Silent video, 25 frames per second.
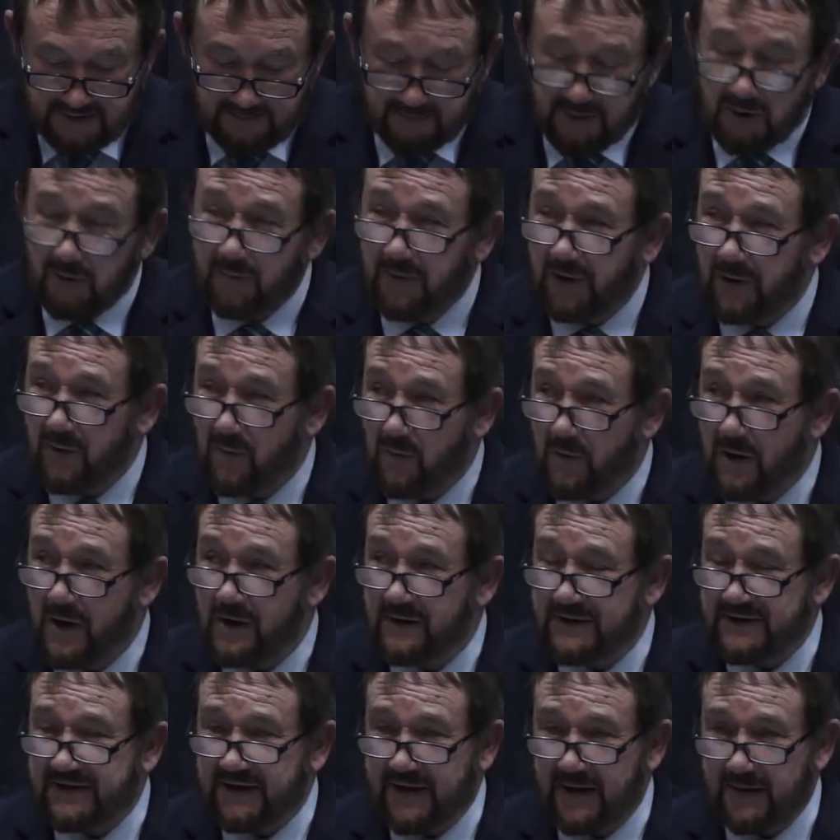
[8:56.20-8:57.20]
Public
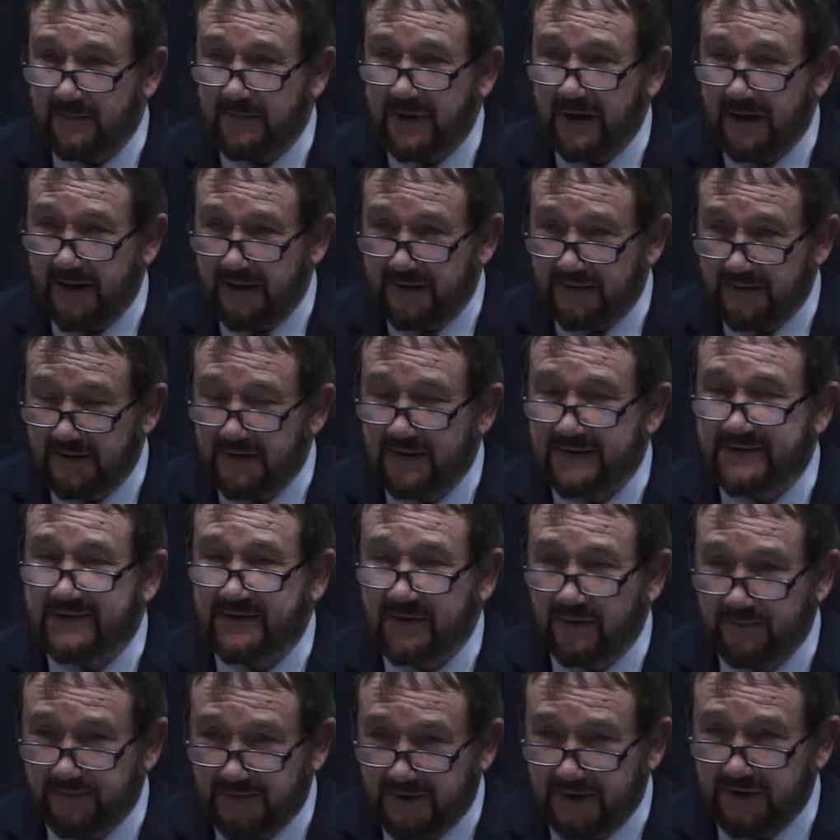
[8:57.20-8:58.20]
awareness campaign is
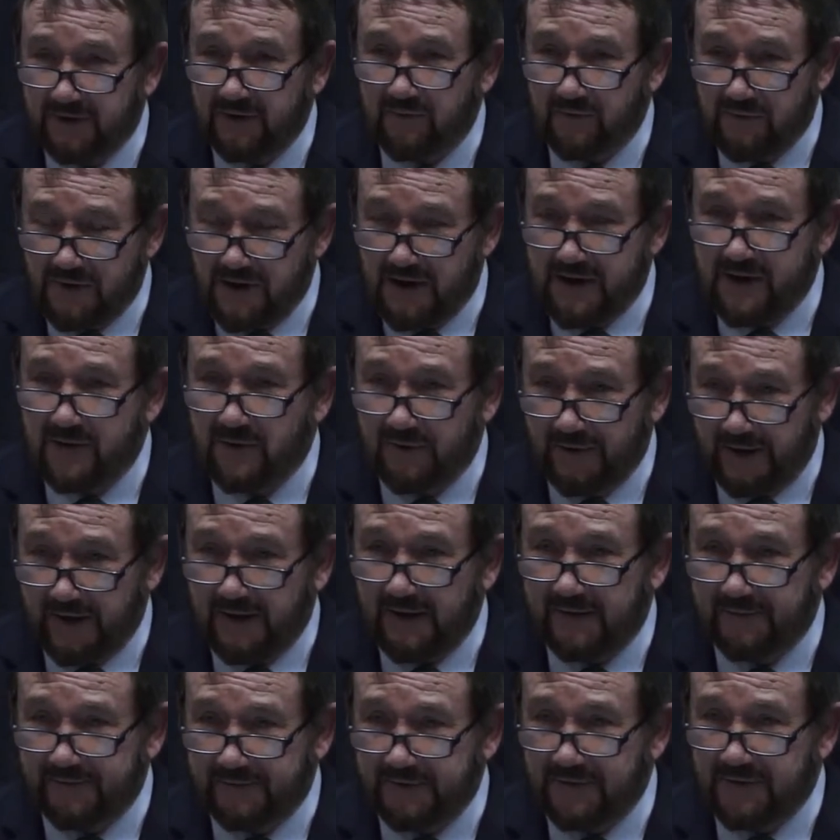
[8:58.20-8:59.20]
something you're really going to
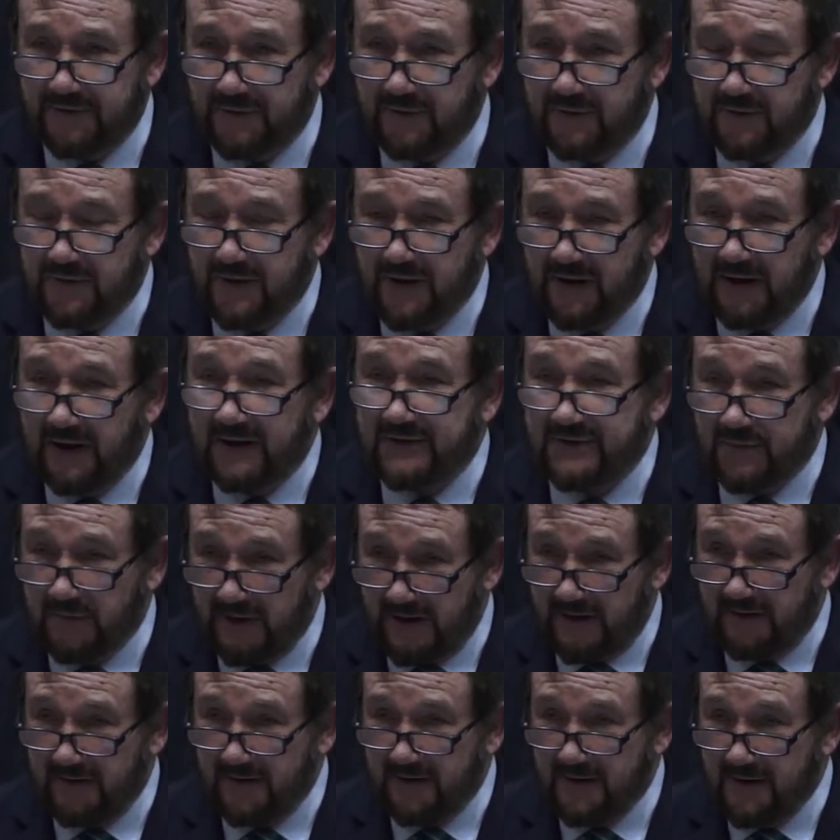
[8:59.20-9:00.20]
have to do as
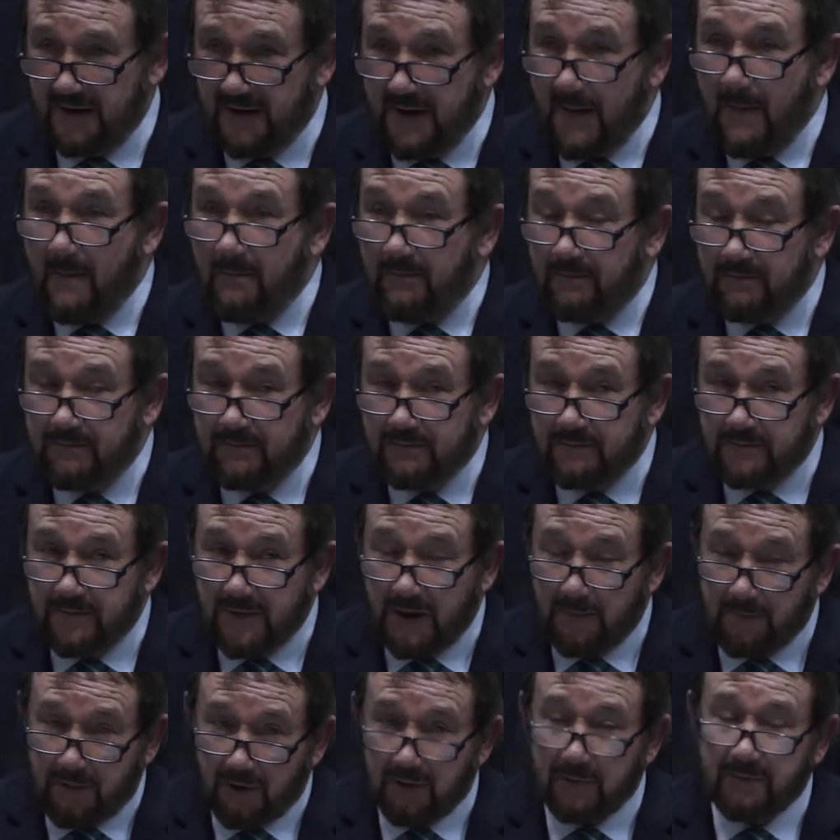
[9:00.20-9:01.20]
well.
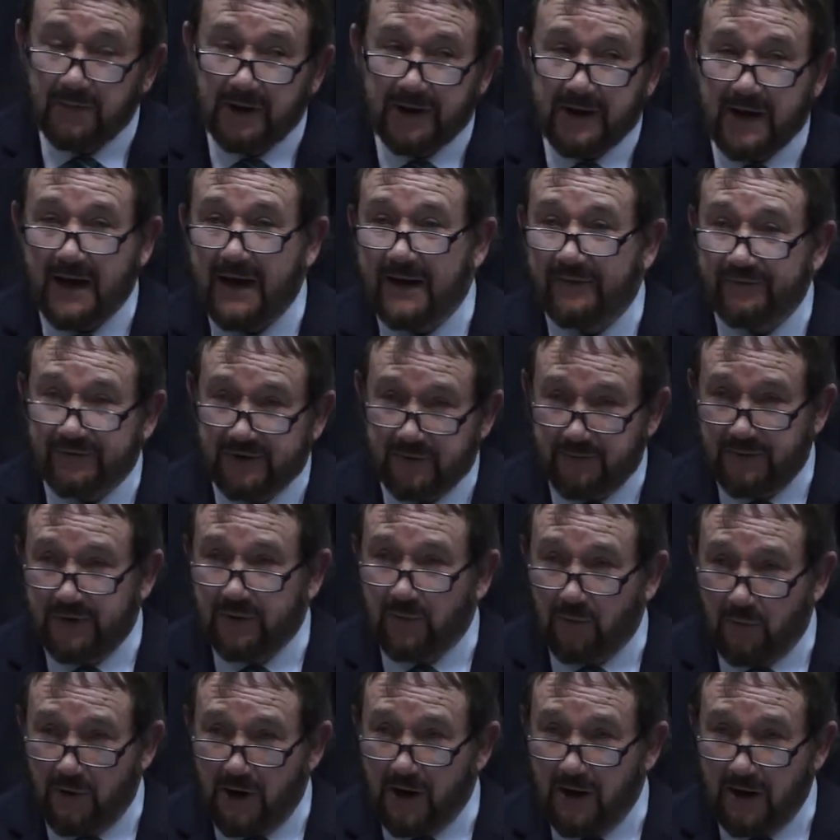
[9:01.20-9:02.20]
The public have to be
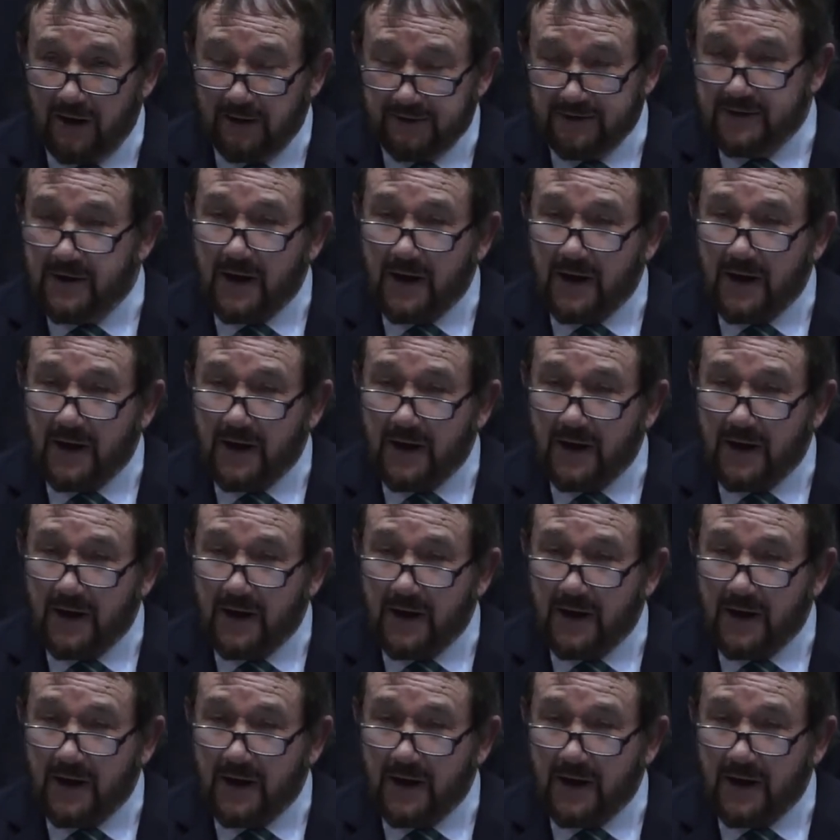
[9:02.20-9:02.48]
aware,